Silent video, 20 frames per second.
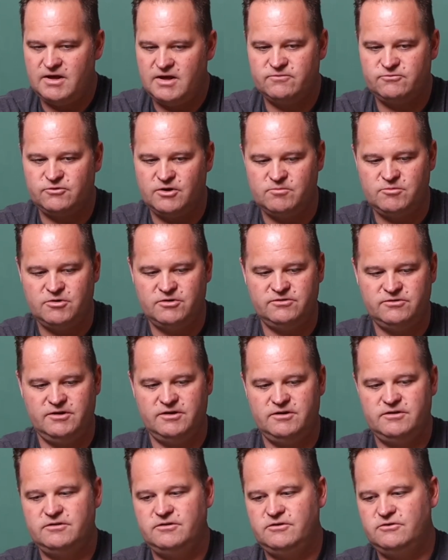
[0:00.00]
after I'm all
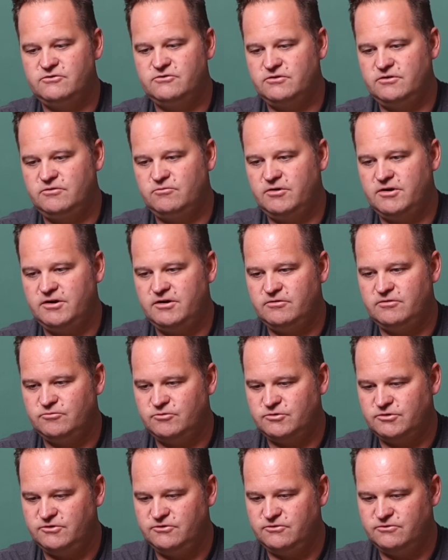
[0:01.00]
done, usually what I
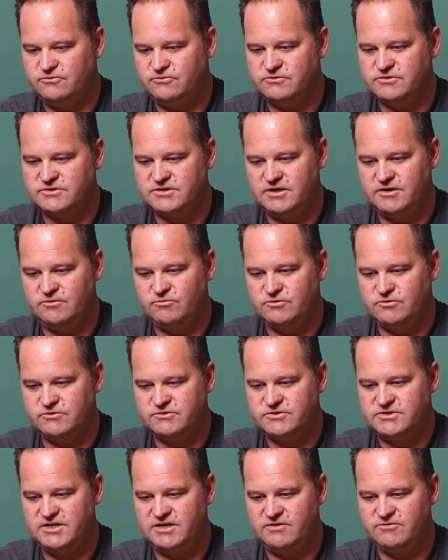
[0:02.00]
will do is I
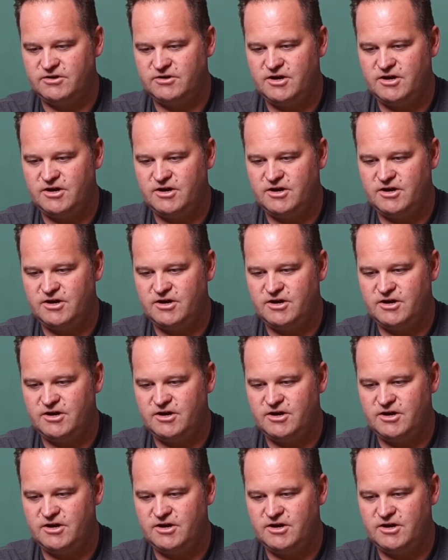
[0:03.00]
will save